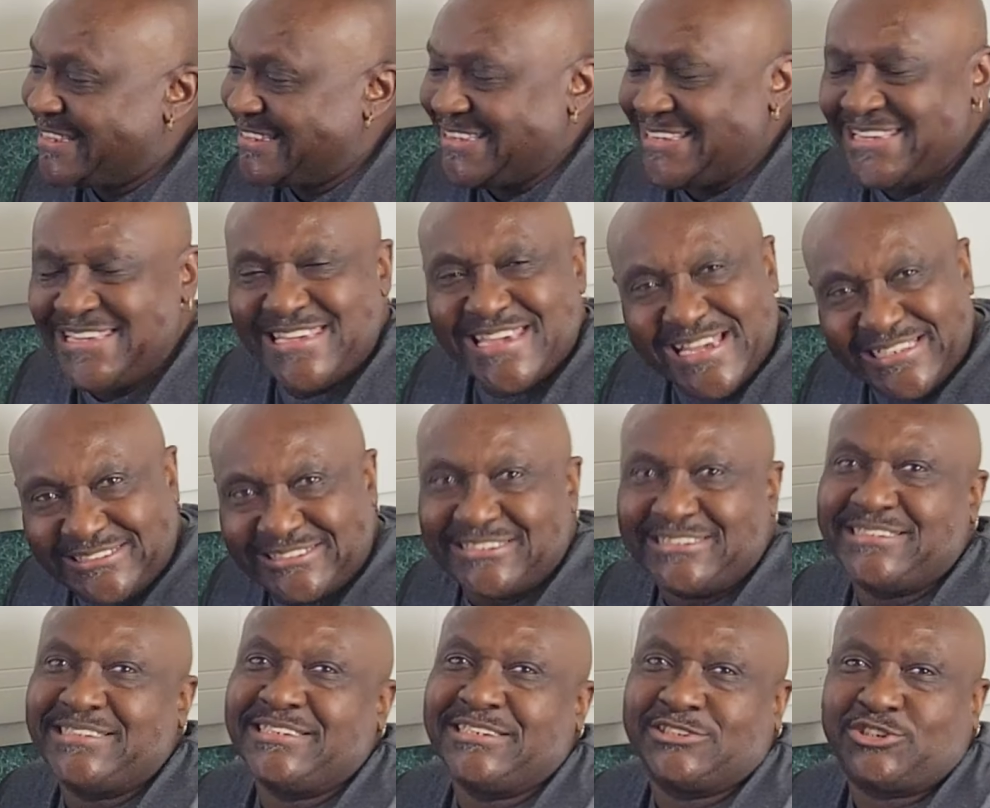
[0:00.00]
Yes
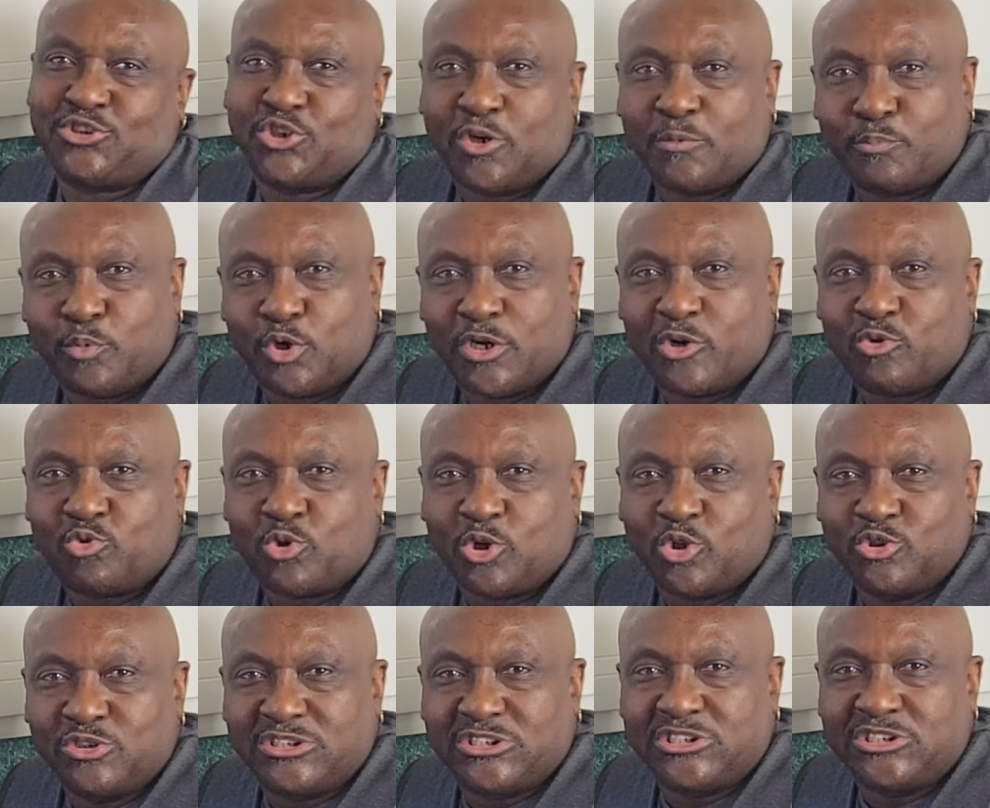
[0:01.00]
it is, your boy
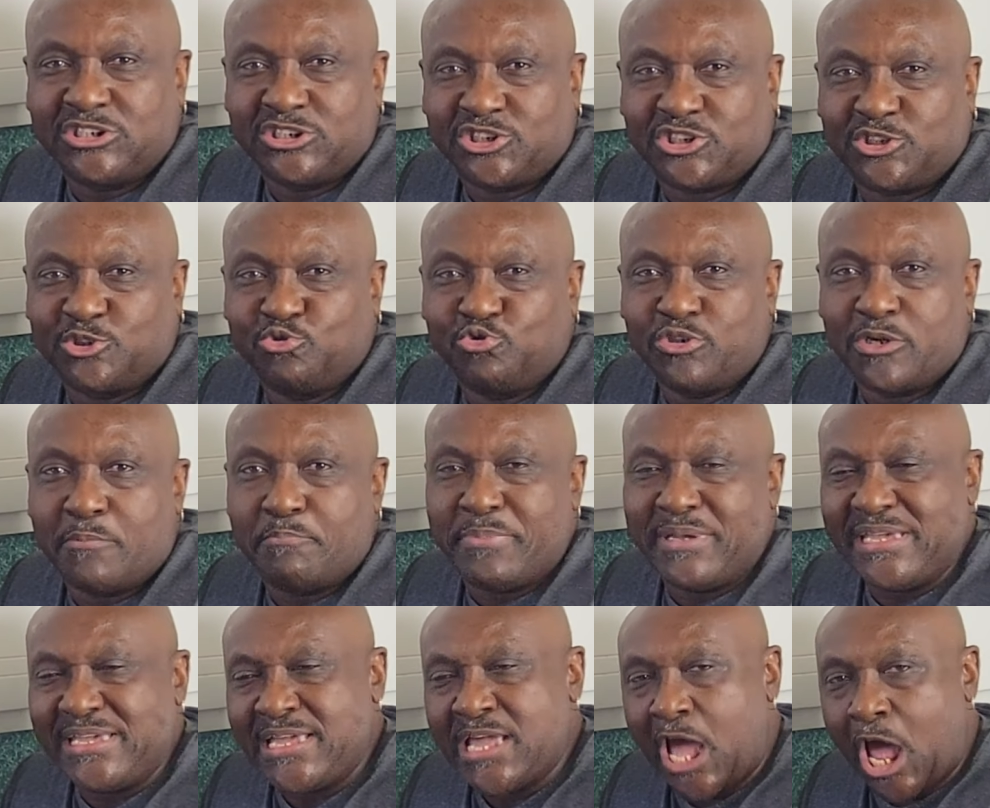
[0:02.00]
Rosie, your soon to
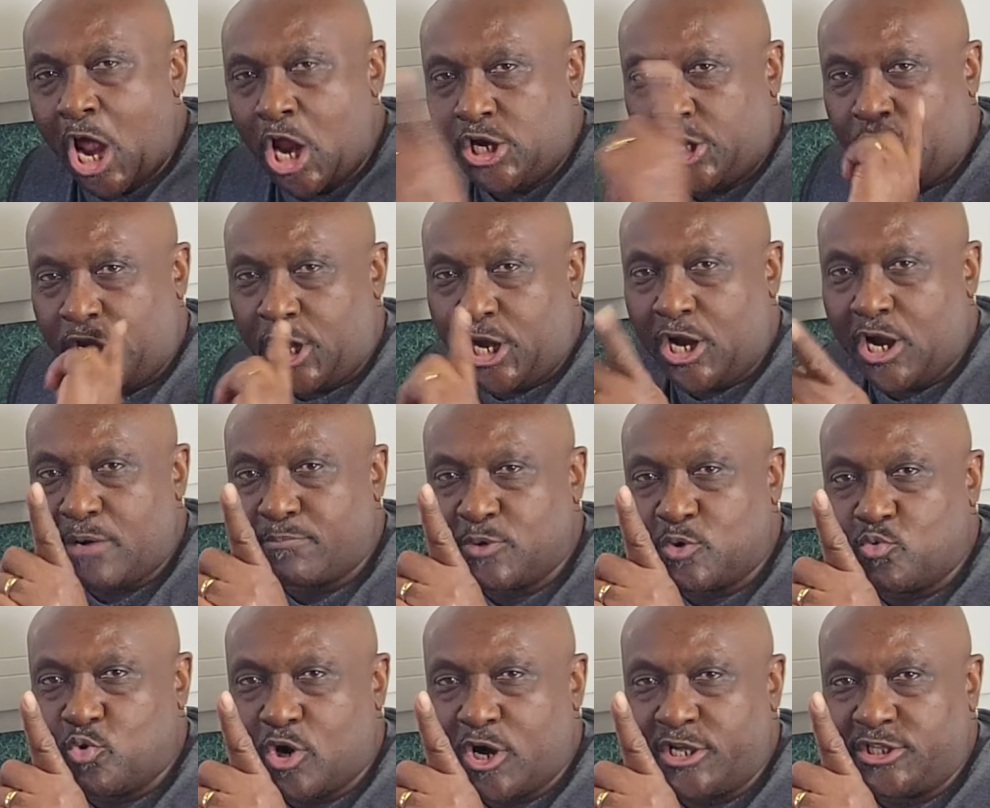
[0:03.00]
be
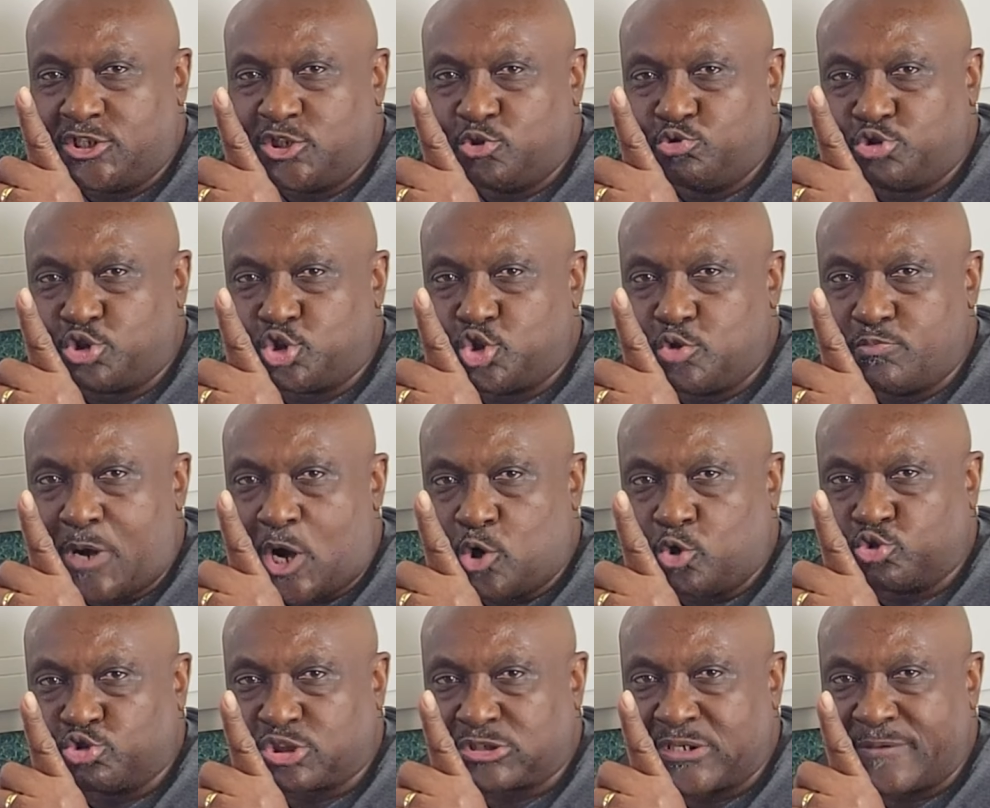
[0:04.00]
number one YouTube
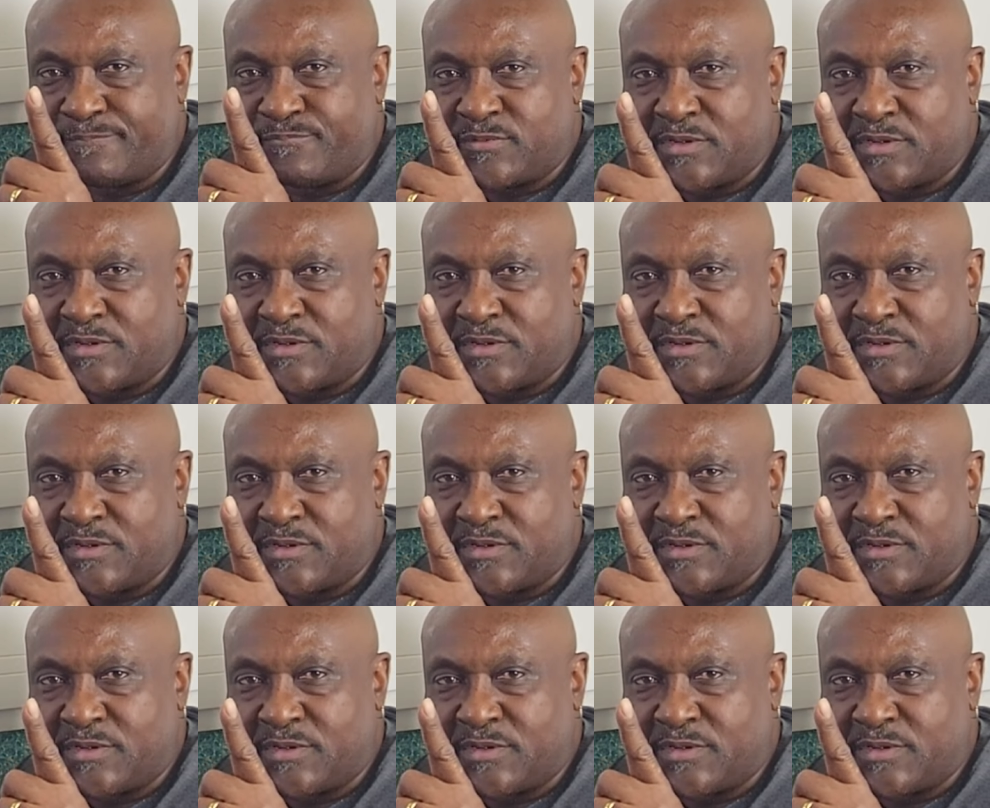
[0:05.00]
host.